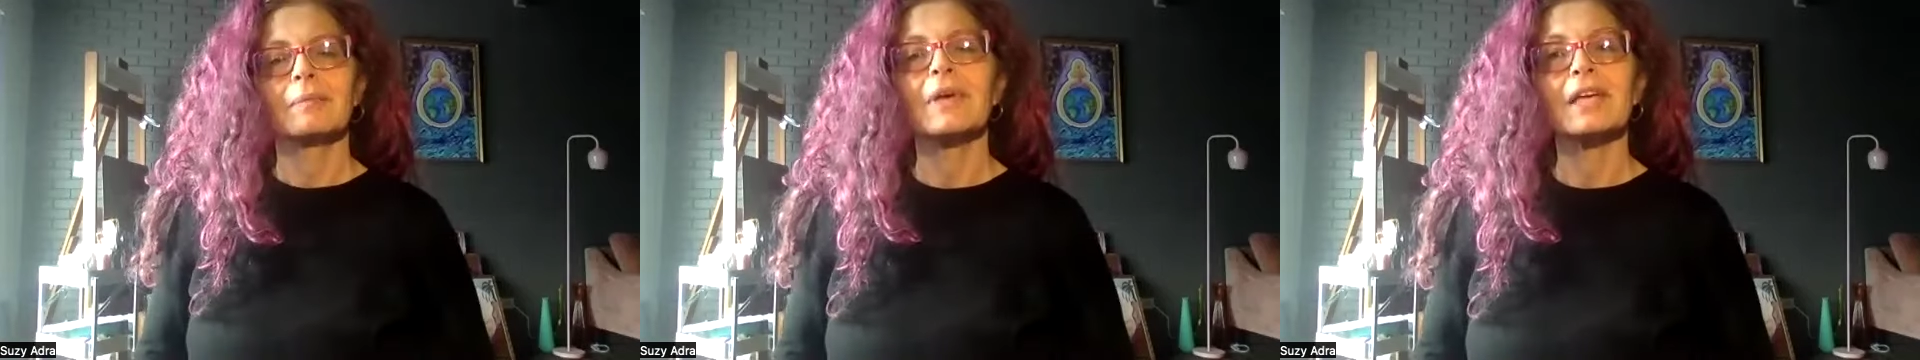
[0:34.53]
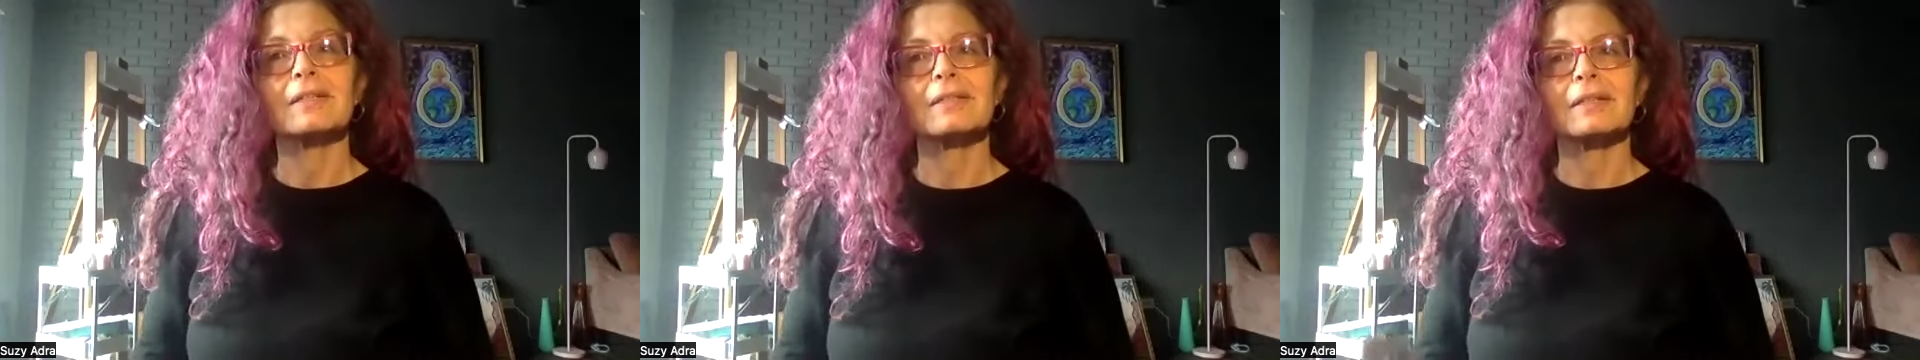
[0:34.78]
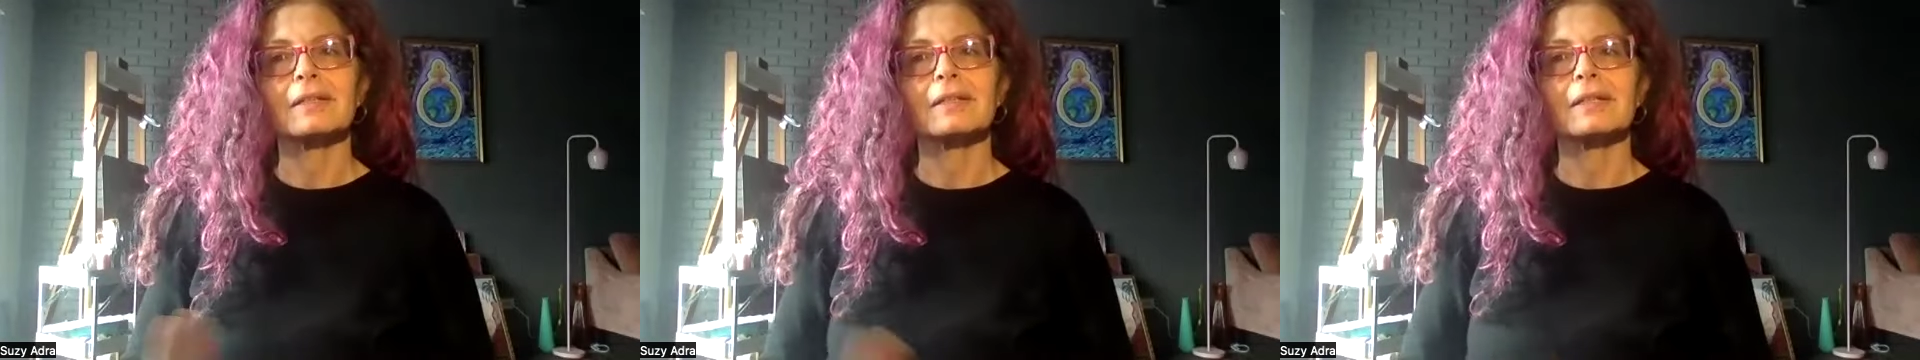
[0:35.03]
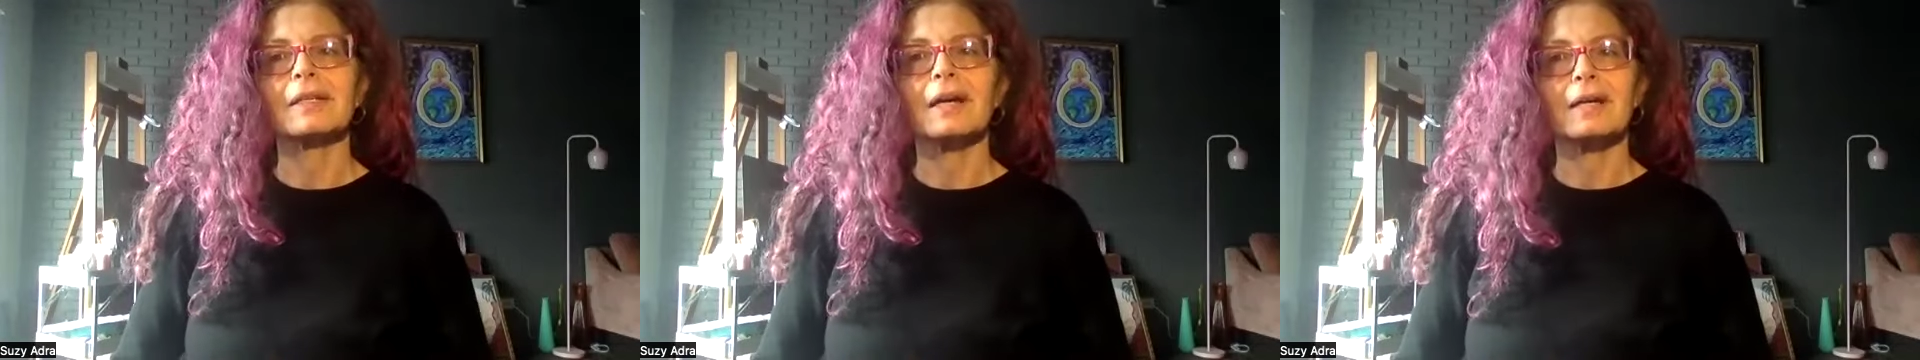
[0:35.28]

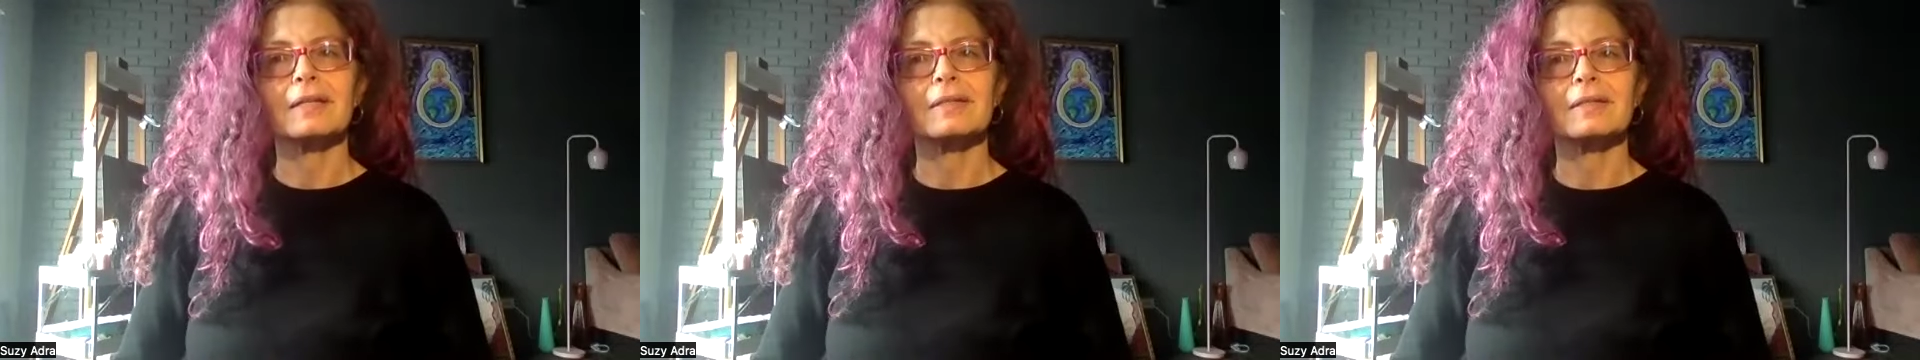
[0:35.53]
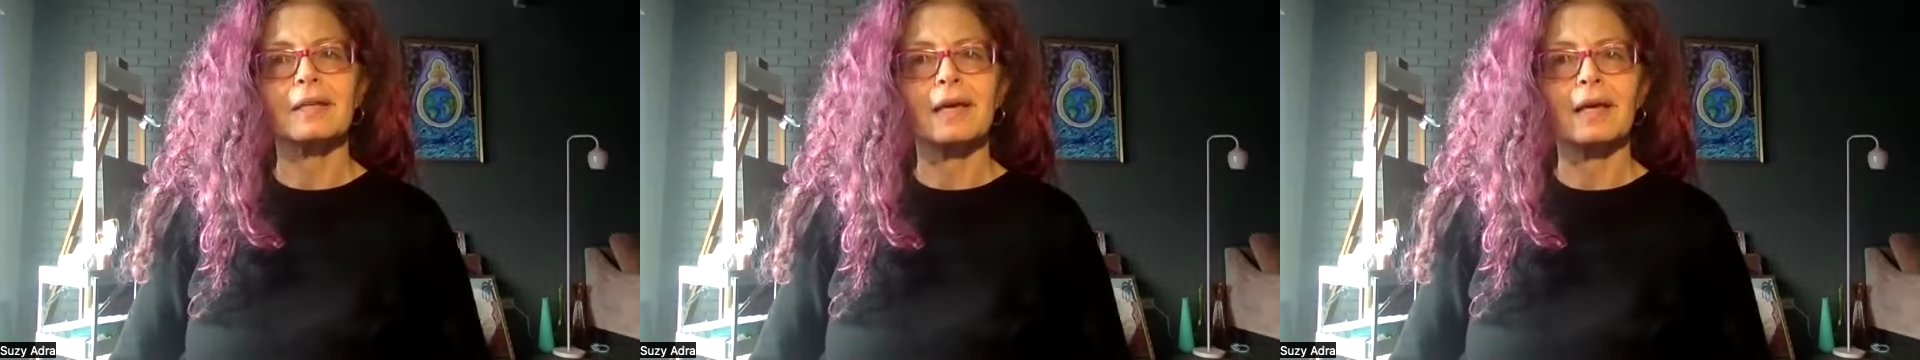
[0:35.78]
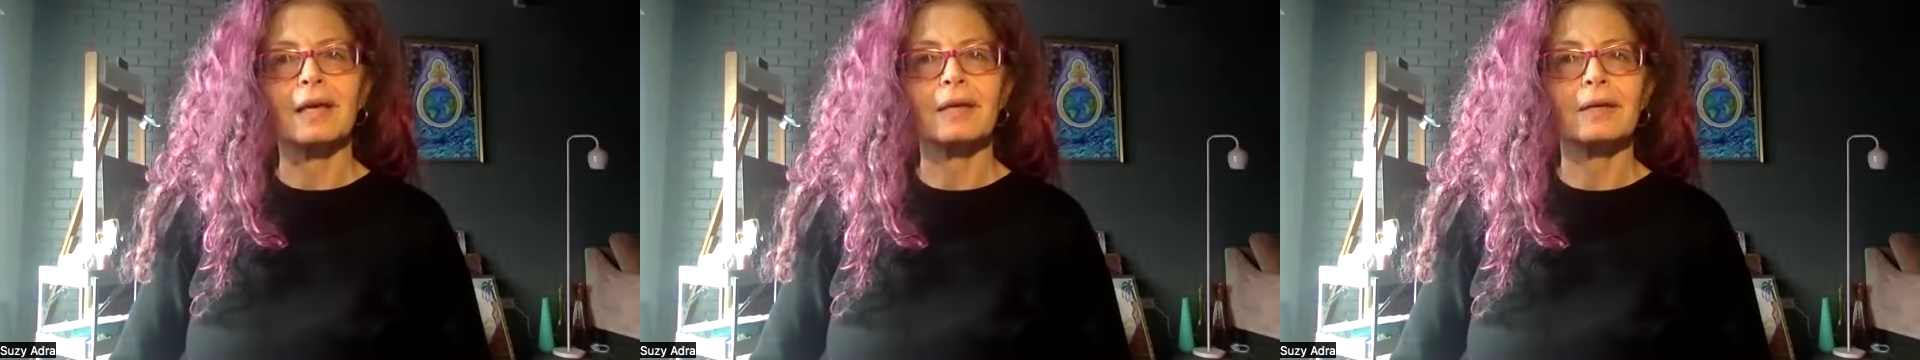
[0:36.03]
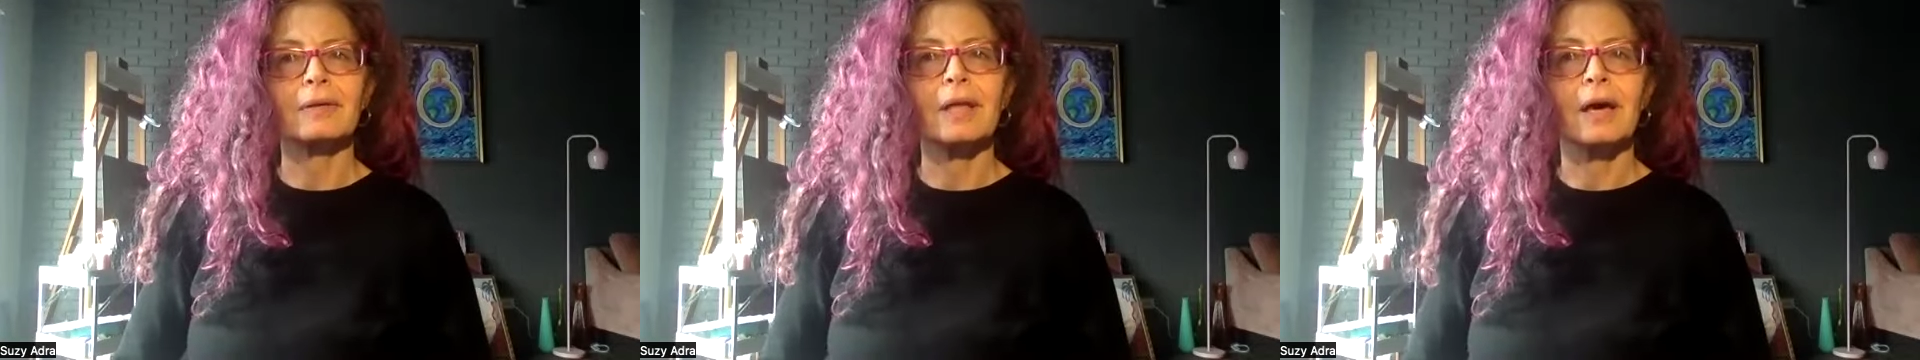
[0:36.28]
Basically, I say